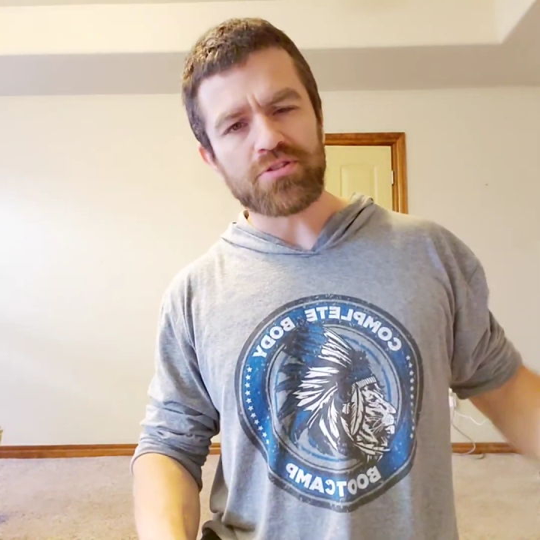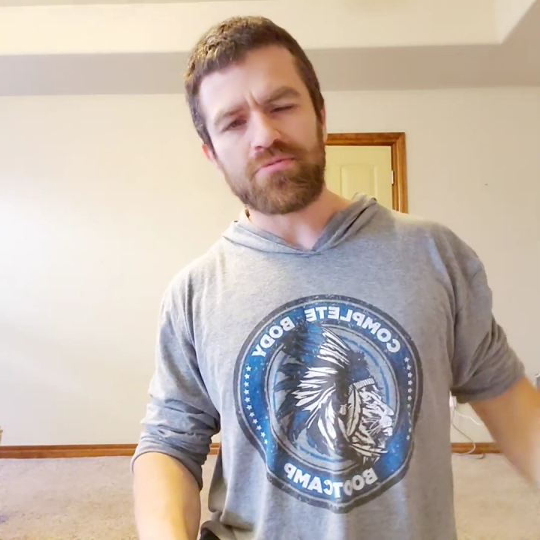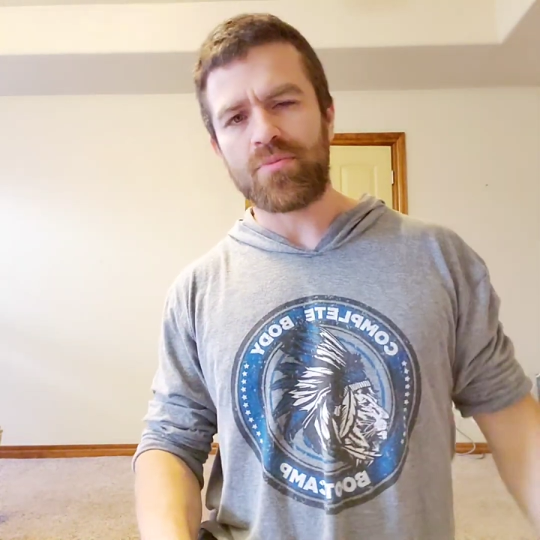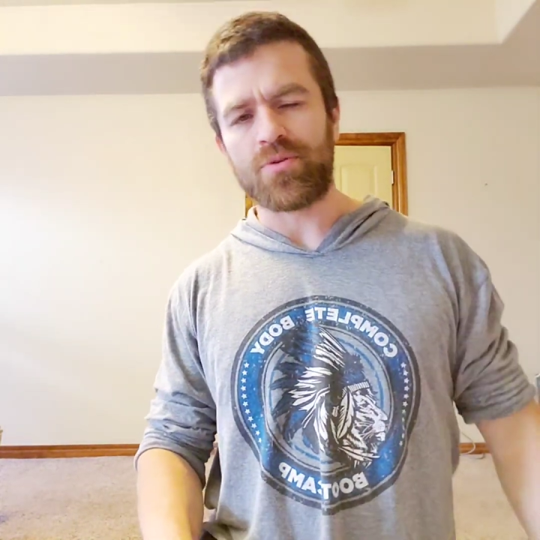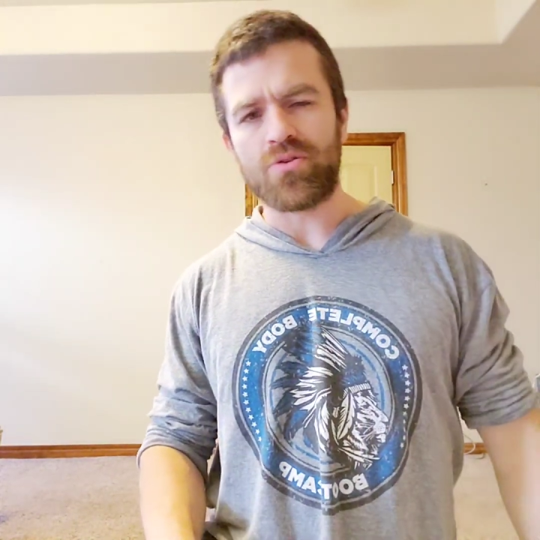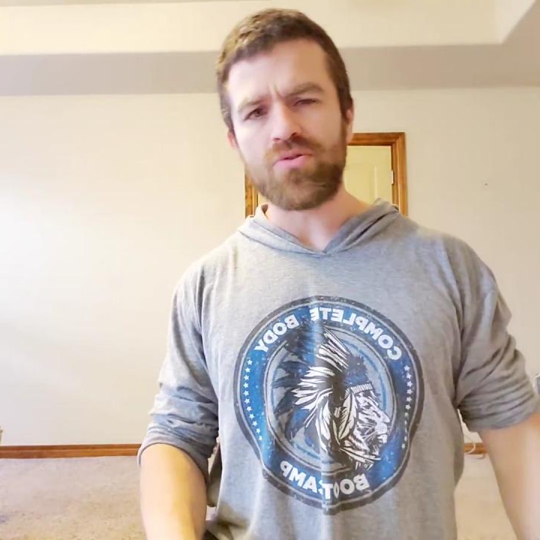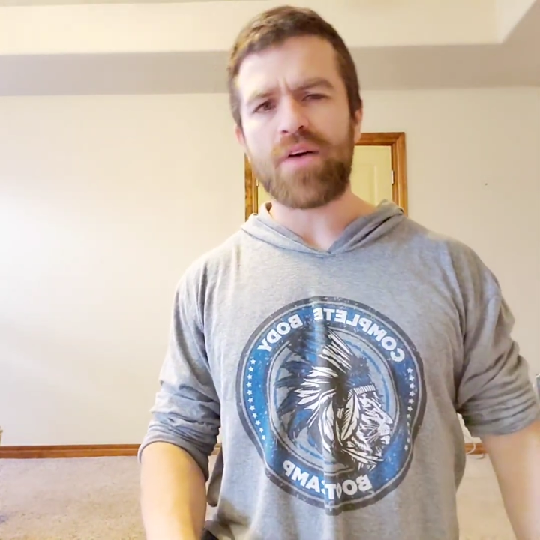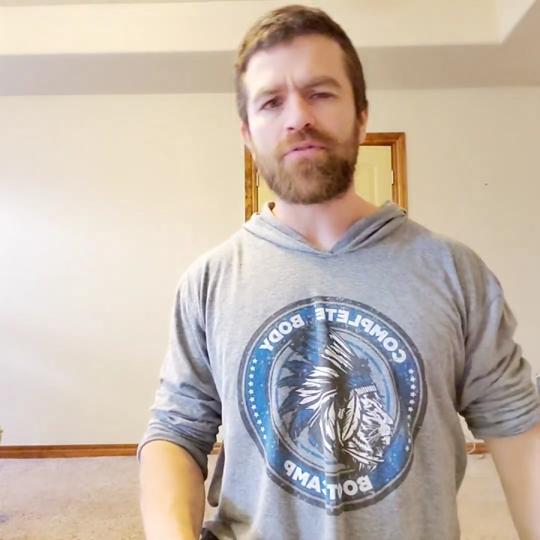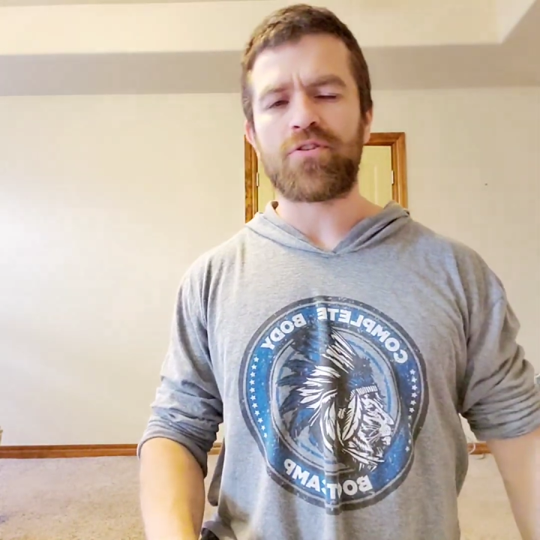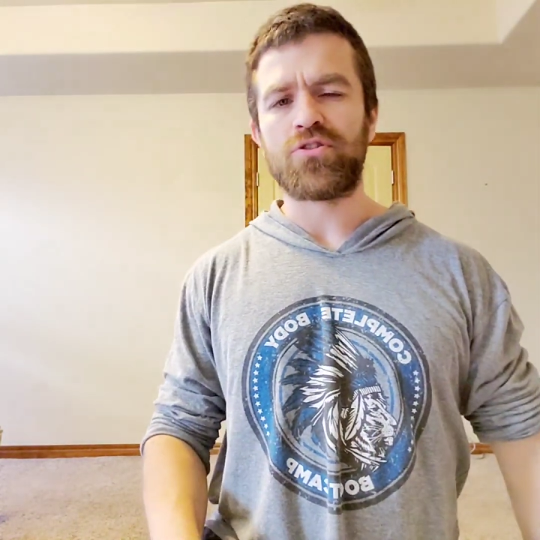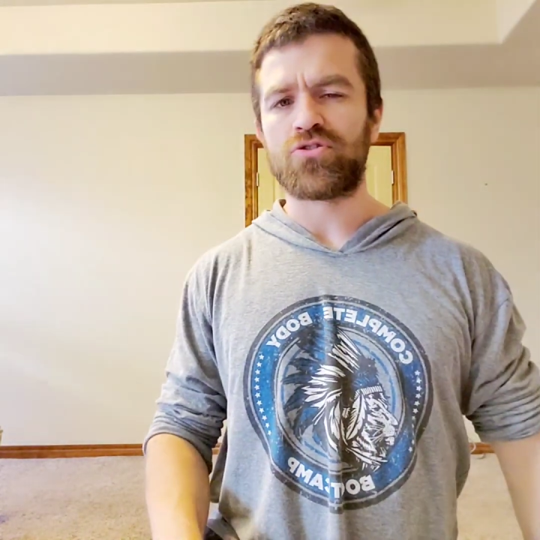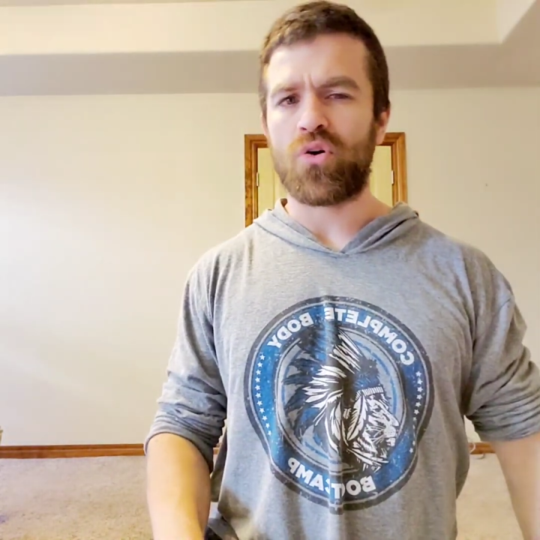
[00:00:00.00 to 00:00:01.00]
Remember, you have
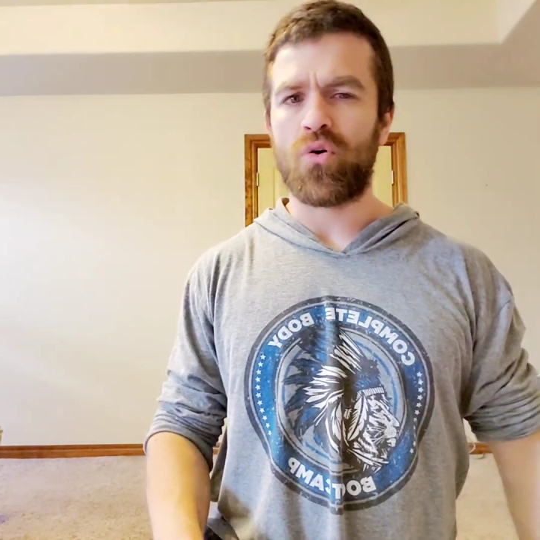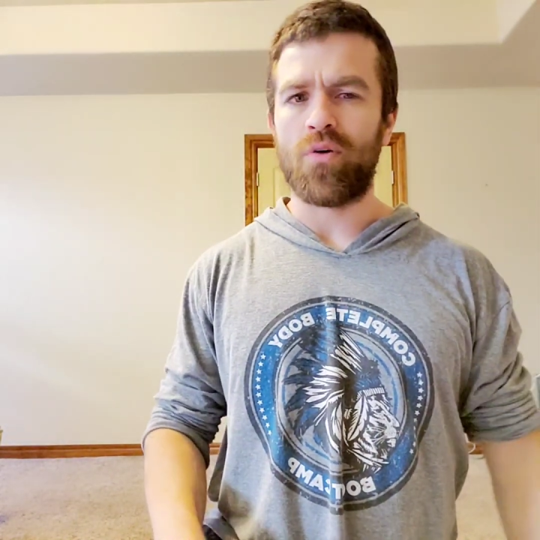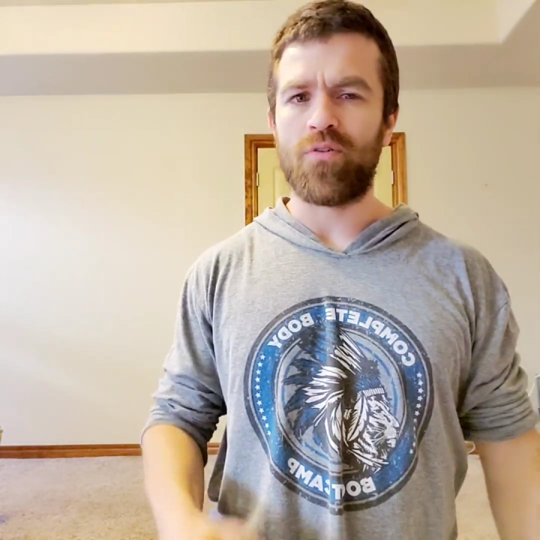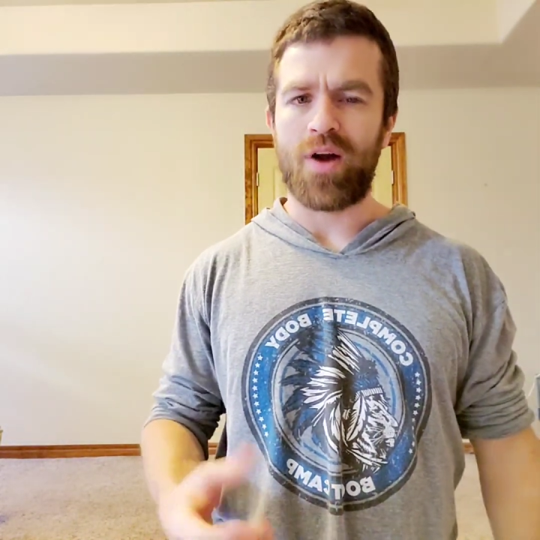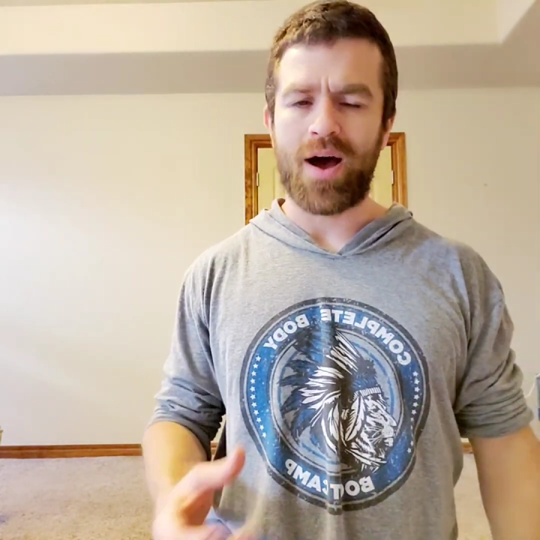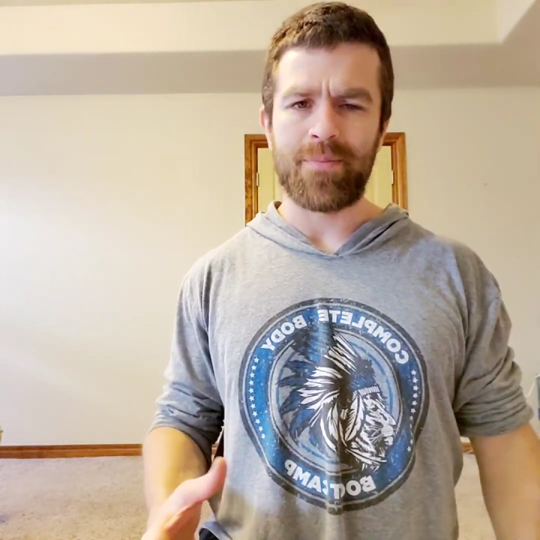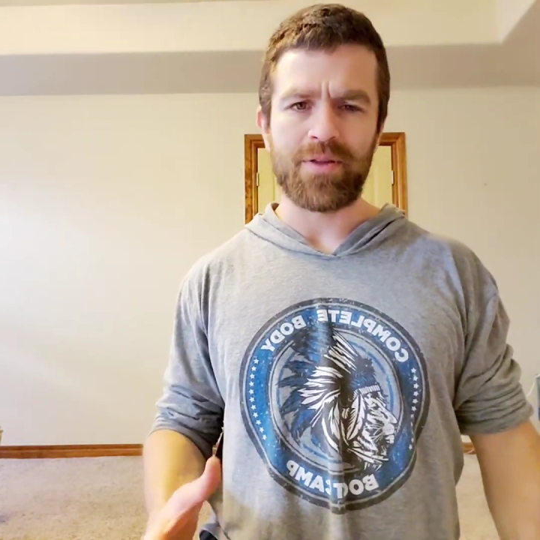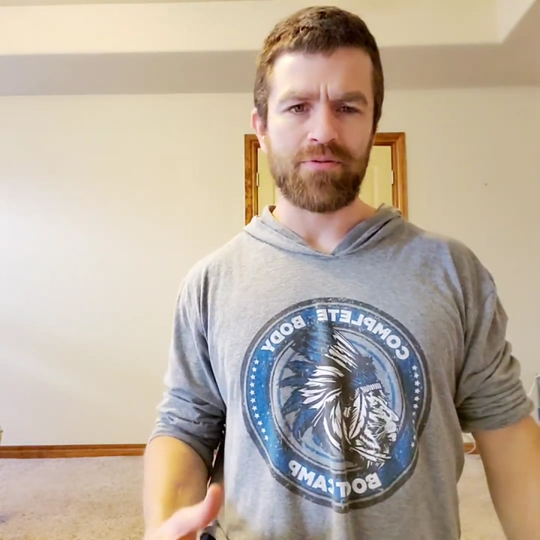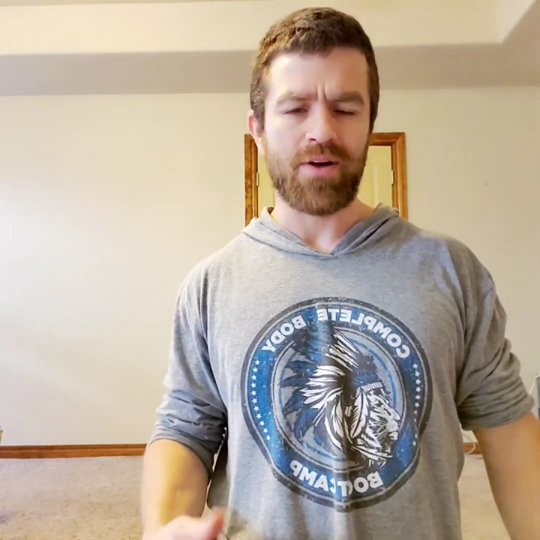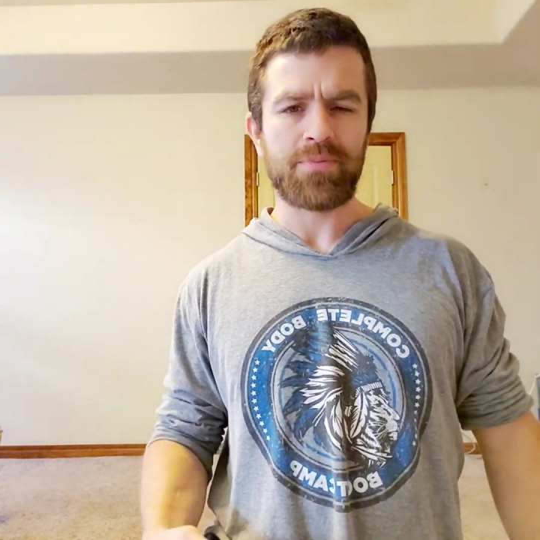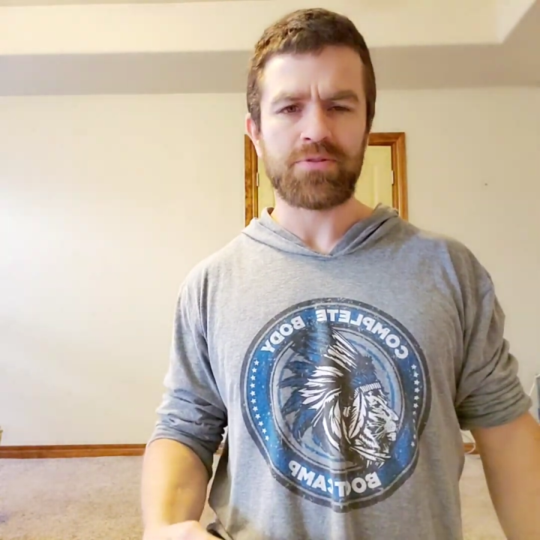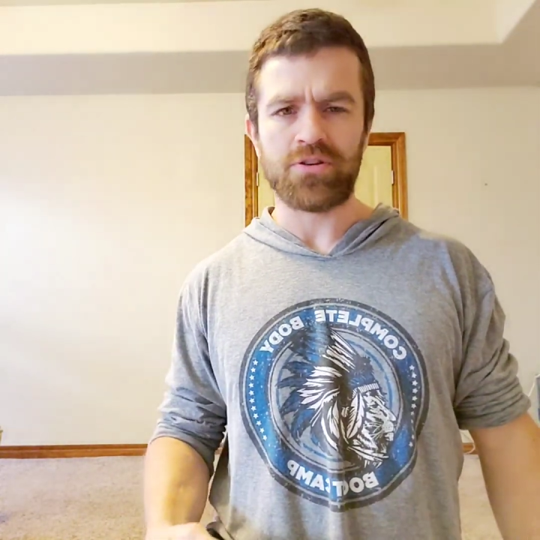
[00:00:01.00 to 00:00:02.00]
control over how many
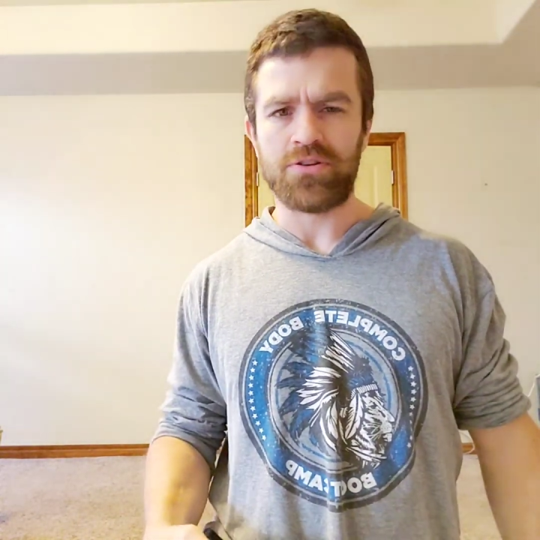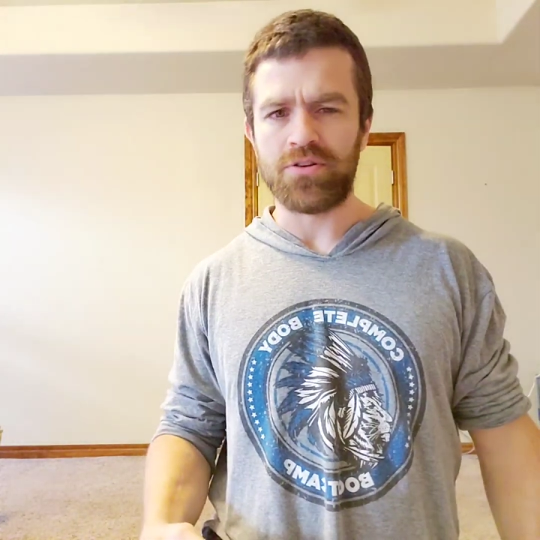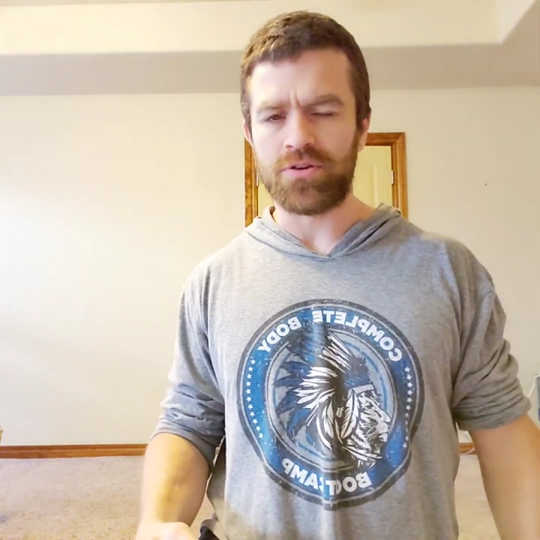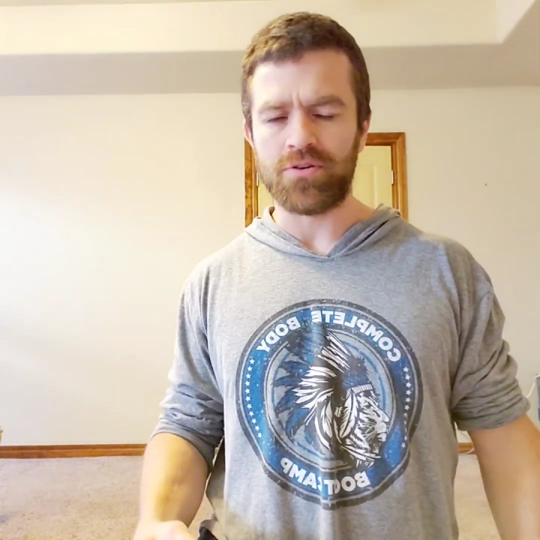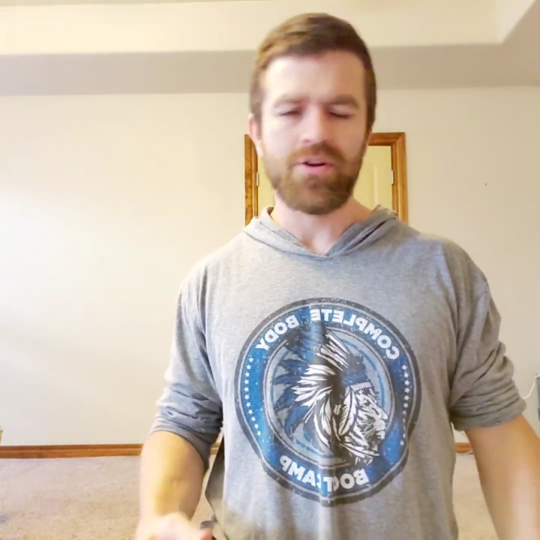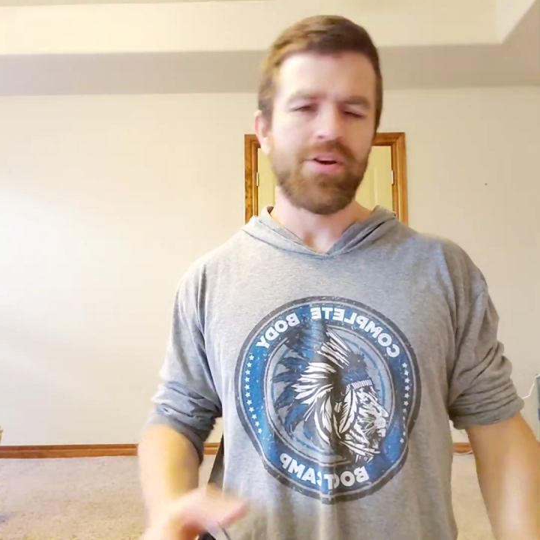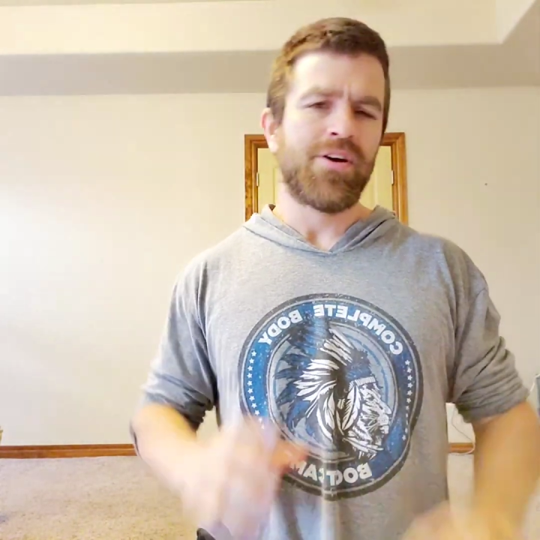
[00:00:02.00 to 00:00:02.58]
reps you do.